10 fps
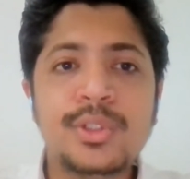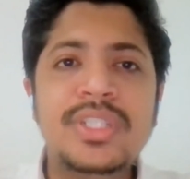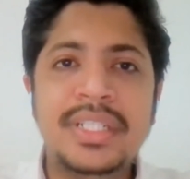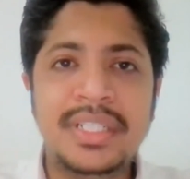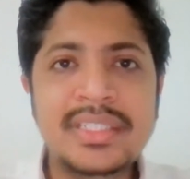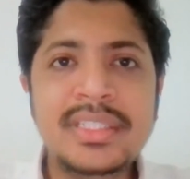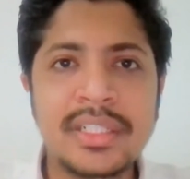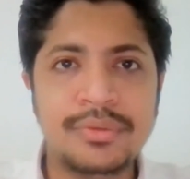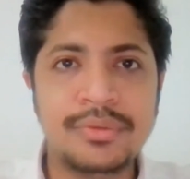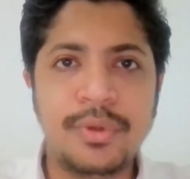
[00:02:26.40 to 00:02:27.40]
So the
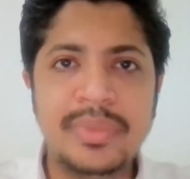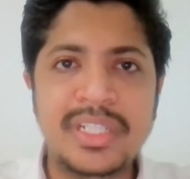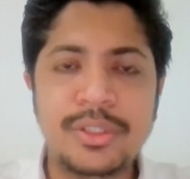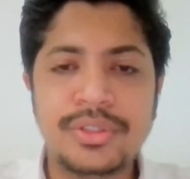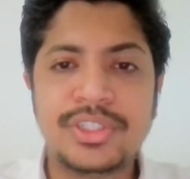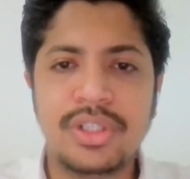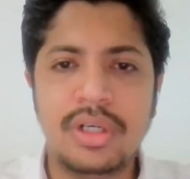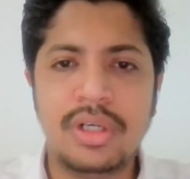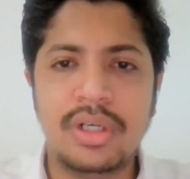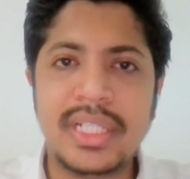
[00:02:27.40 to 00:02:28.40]
reason for me to
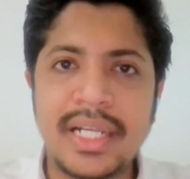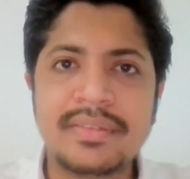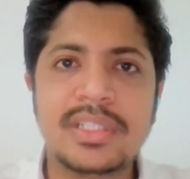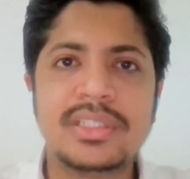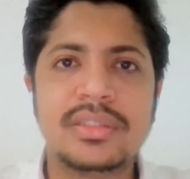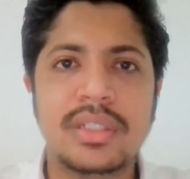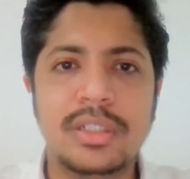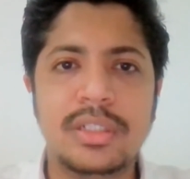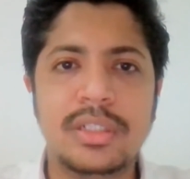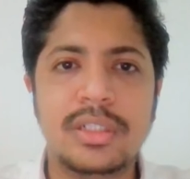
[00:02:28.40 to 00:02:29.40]
select this
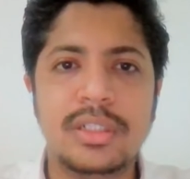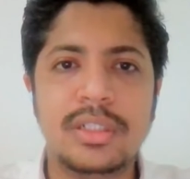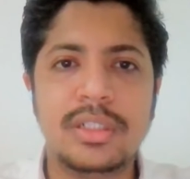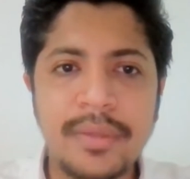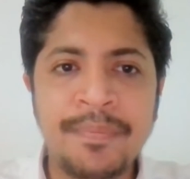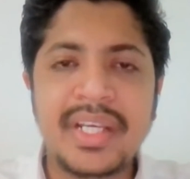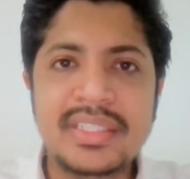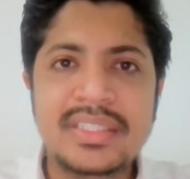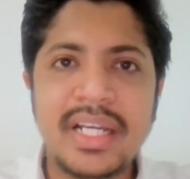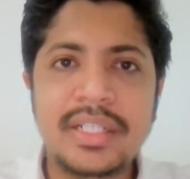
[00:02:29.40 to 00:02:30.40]
topic
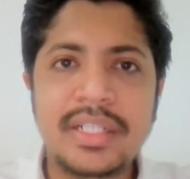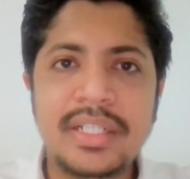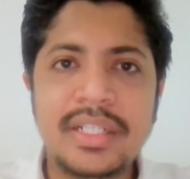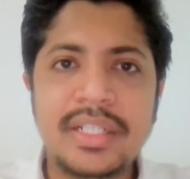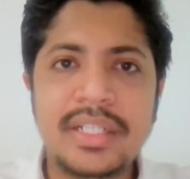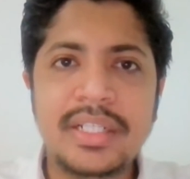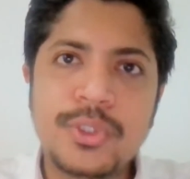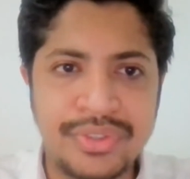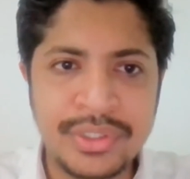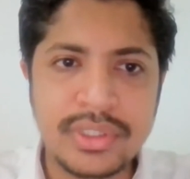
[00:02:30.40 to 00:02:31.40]
is that
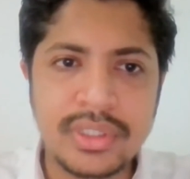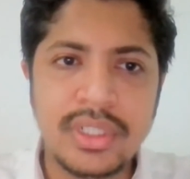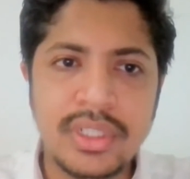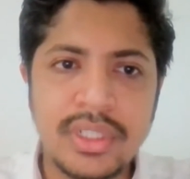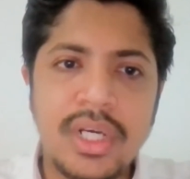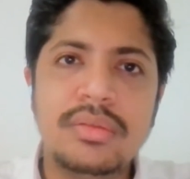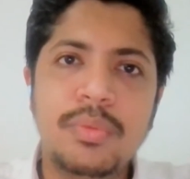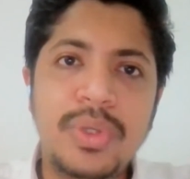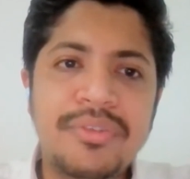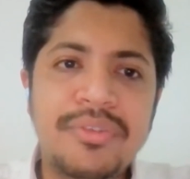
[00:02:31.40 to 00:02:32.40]
most often
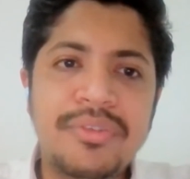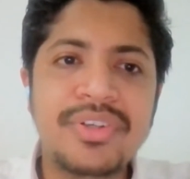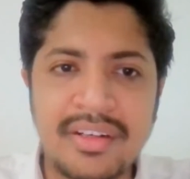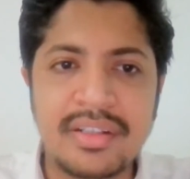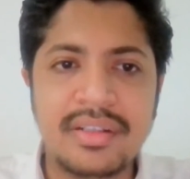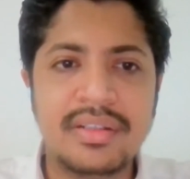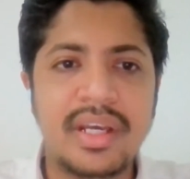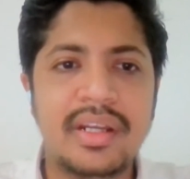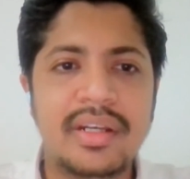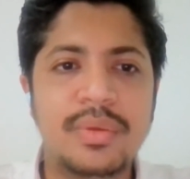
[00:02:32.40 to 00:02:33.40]
we forget
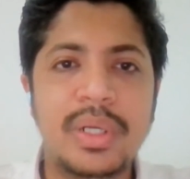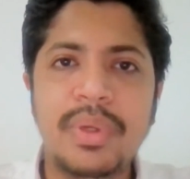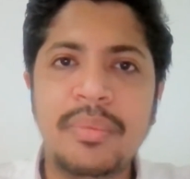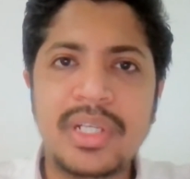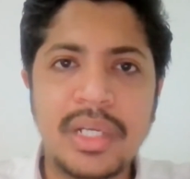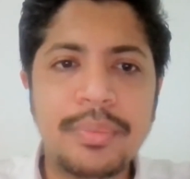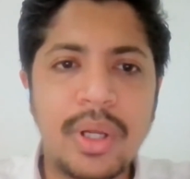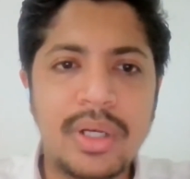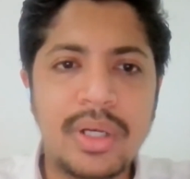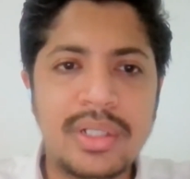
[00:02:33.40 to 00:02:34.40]
that when we're
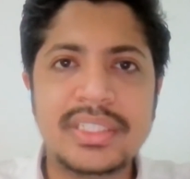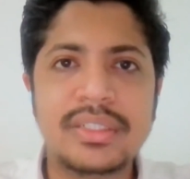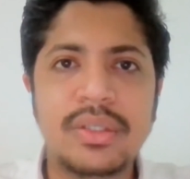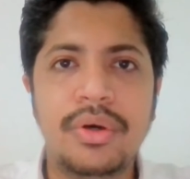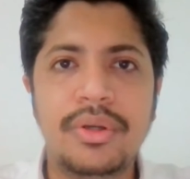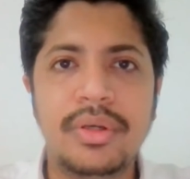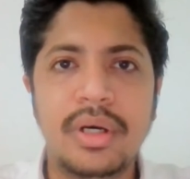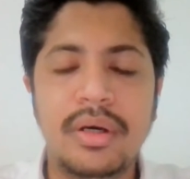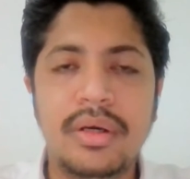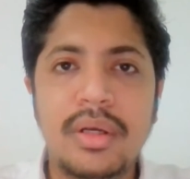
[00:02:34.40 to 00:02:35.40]
making policies
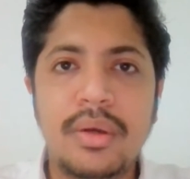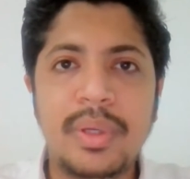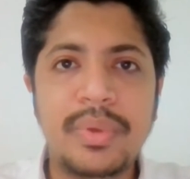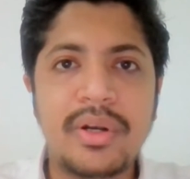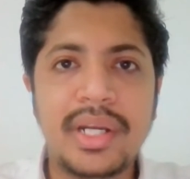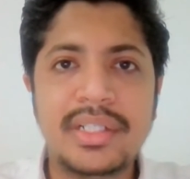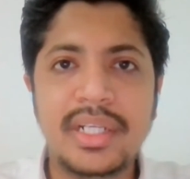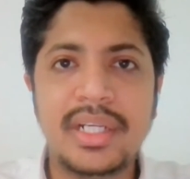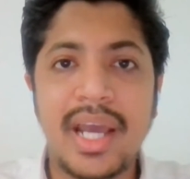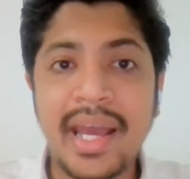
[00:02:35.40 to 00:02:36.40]
or when we're
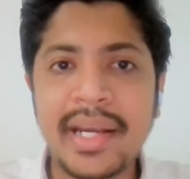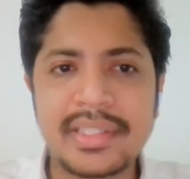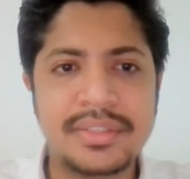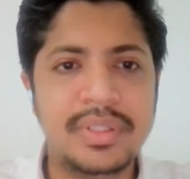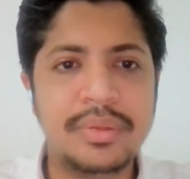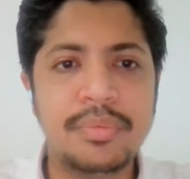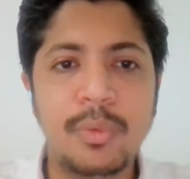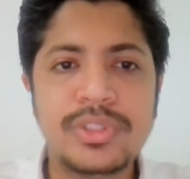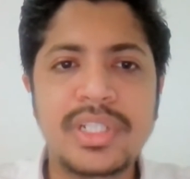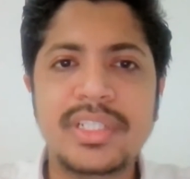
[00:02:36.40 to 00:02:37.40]
writing acts,
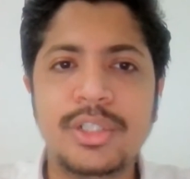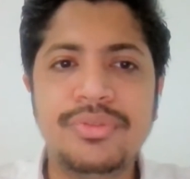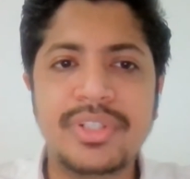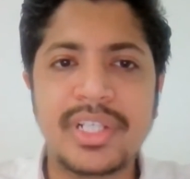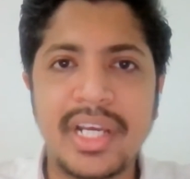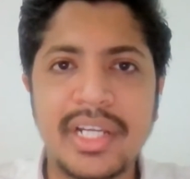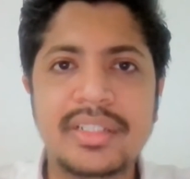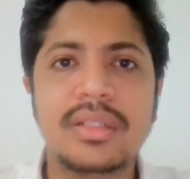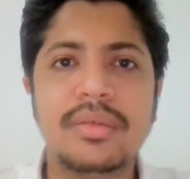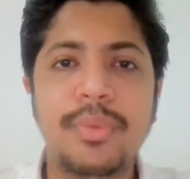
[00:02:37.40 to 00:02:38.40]
we mostly tend to
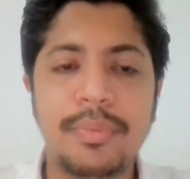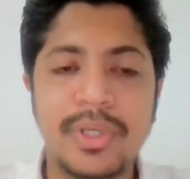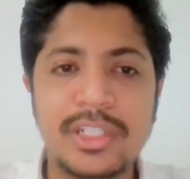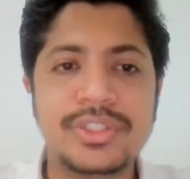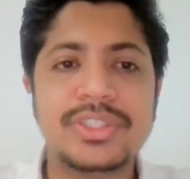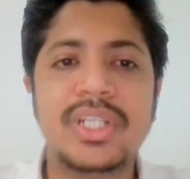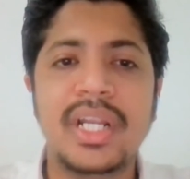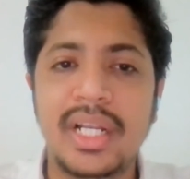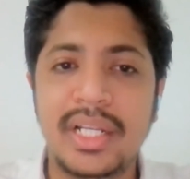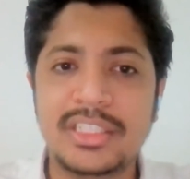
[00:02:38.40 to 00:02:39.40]
forget populations
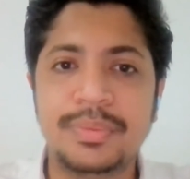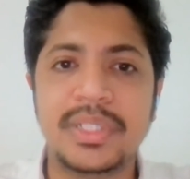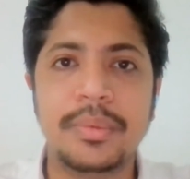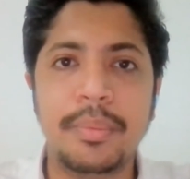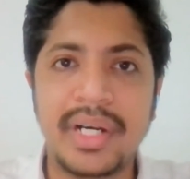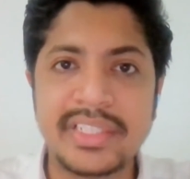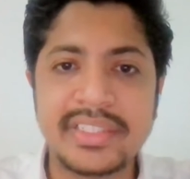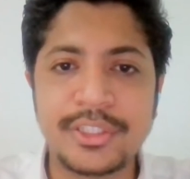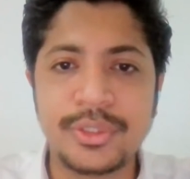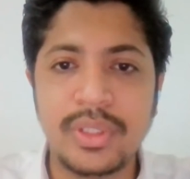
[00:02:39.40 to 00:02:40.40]
like lesbian,
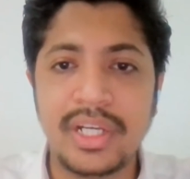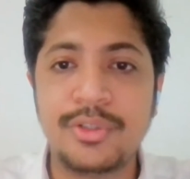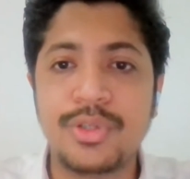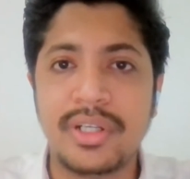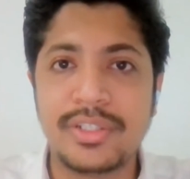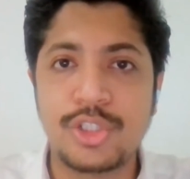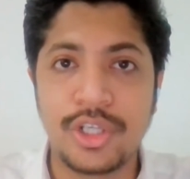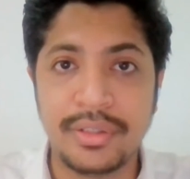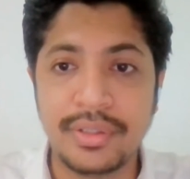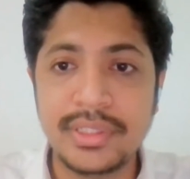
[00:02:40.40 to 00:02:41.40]
bisexual, and
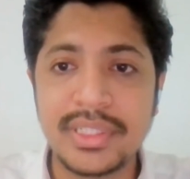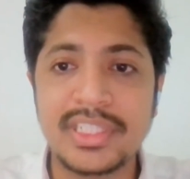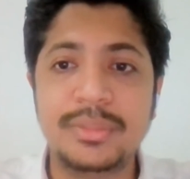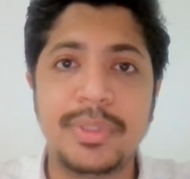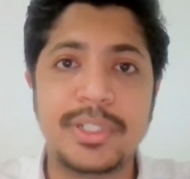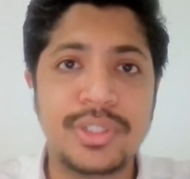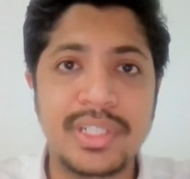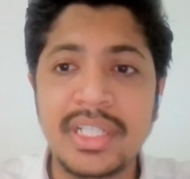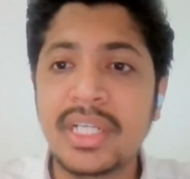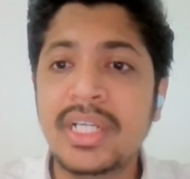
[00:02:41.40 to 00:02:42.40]
transgenders,
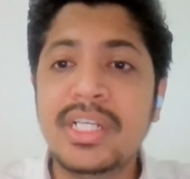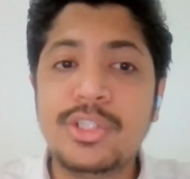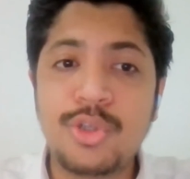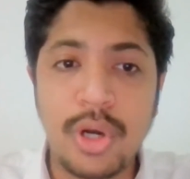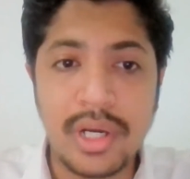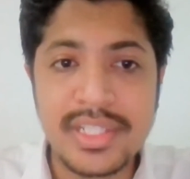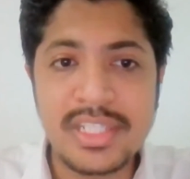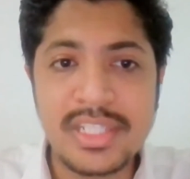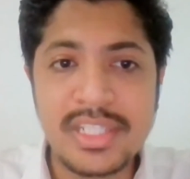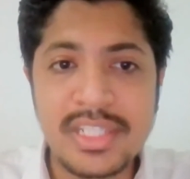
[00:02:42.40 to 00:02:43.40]
especially
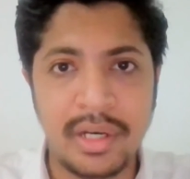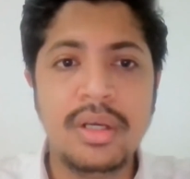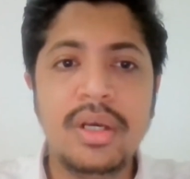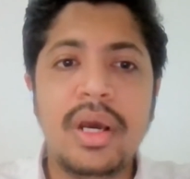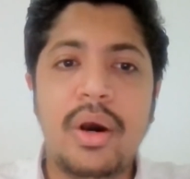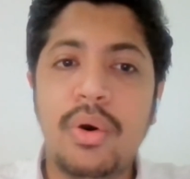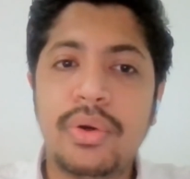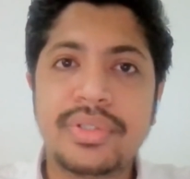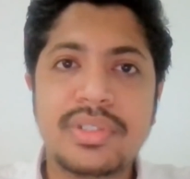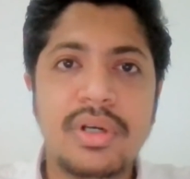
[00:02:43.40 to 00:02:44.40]
trans men,
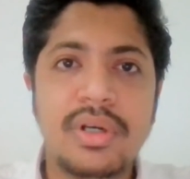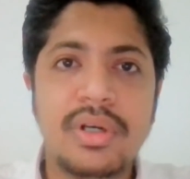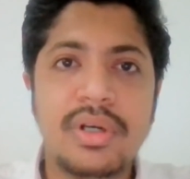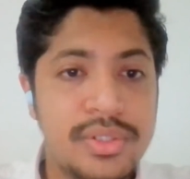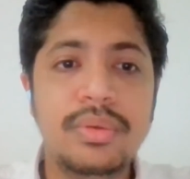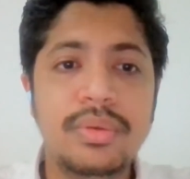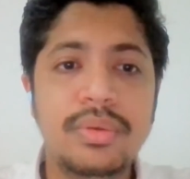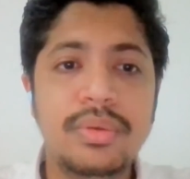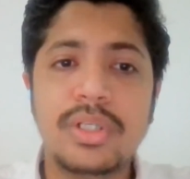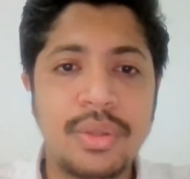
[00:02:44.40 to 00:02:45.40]
or
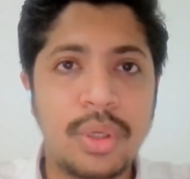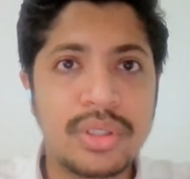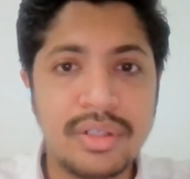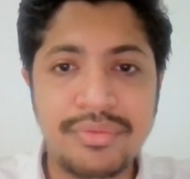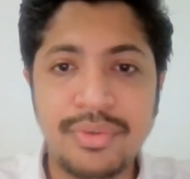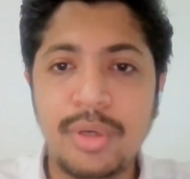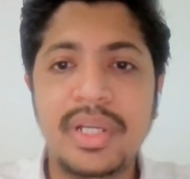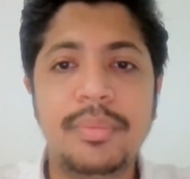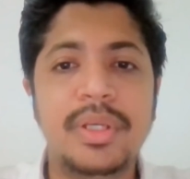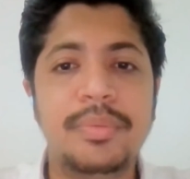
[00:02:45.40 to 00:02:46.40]
also gender
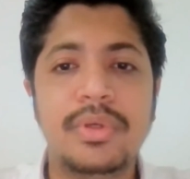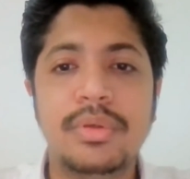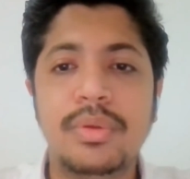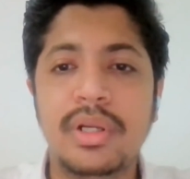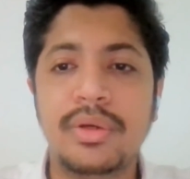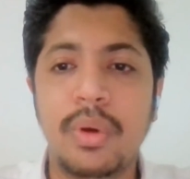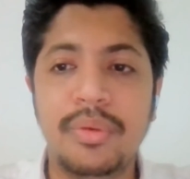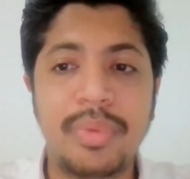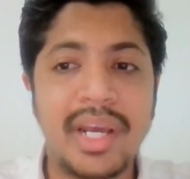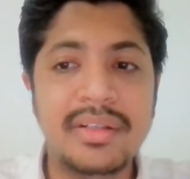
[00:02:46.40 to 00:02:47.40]
non-conforming people who are
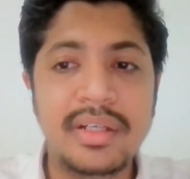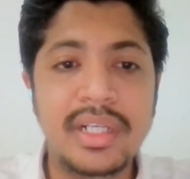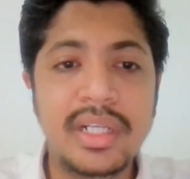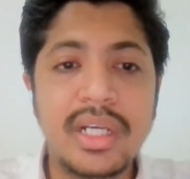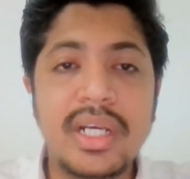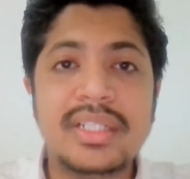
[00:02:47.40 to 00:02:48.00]
non-binary,